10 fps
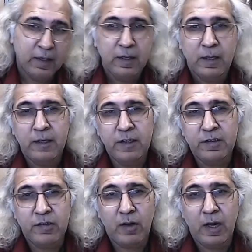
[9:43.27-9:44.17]
It
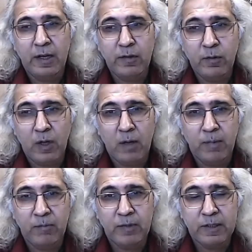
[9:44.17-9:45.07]
is trying to come
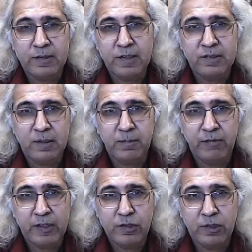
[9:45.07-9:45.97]
up with a system of
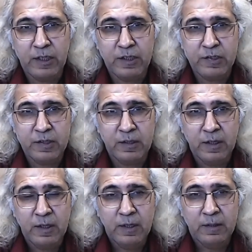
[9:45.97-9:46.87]
education
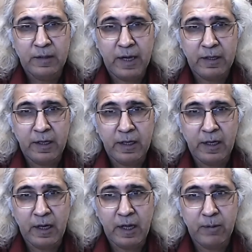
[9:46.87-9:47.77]
that
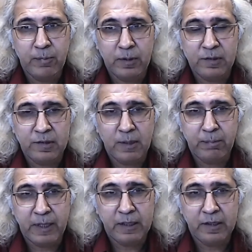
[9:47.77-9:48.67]
enables the
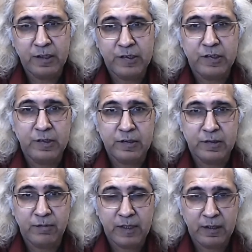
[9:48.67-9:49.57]
practitioners
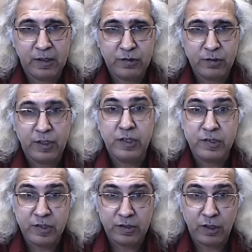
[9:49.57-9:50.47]
of that
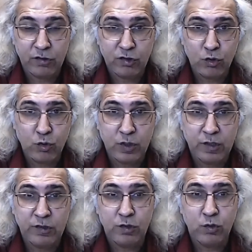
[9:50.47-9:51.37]
education, the
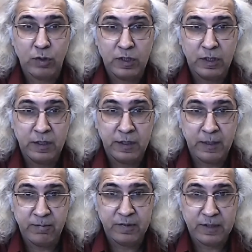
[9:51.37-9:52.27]
students, to learn
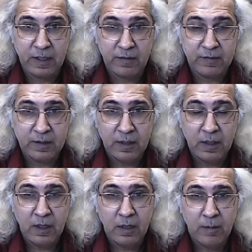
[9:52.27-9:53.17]
themselves,
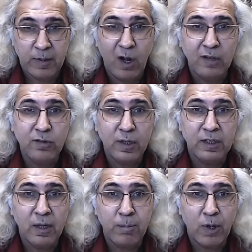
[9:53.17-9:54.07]
but also in
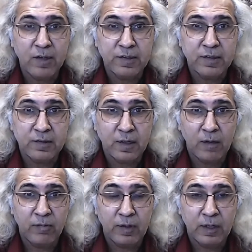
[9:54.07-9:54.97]
the process
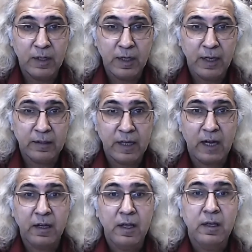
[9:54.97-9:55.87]
of learning
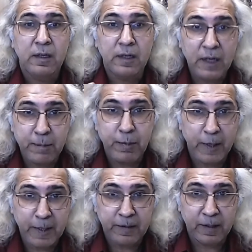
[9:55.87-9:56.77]
that
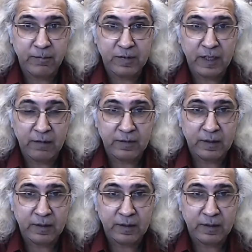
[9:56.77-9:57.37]
liberate themselves,